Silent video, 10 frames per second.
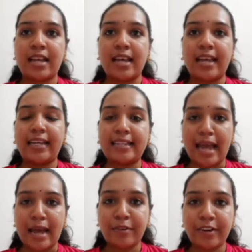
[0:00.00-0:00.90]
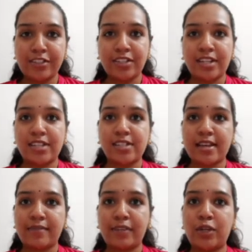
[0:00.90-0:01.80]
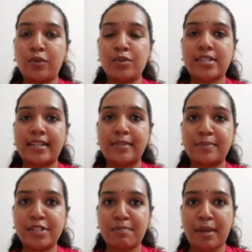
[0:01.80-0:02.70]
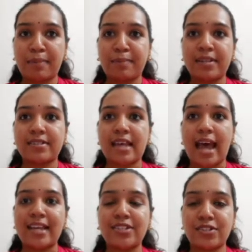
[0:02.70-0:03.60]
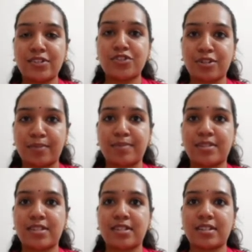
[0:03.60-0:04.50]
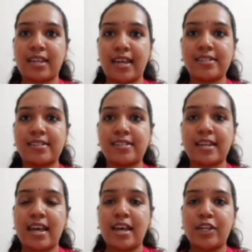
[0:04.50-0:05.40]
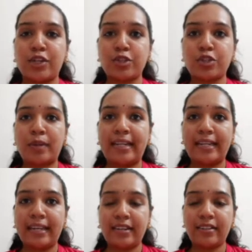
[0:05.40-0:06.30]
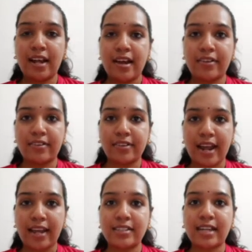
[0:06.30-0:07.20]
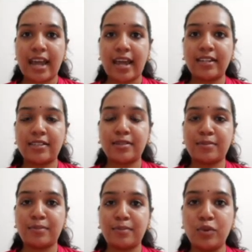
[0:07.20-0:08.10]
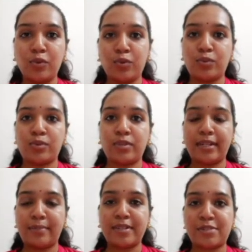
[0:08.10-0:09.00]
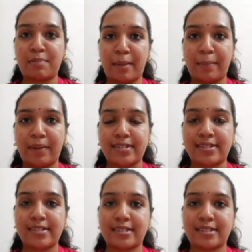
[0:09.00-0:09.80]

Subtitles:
In laboratories, we use litmus papers as strips. Yes, usually in red and blue litmus papers.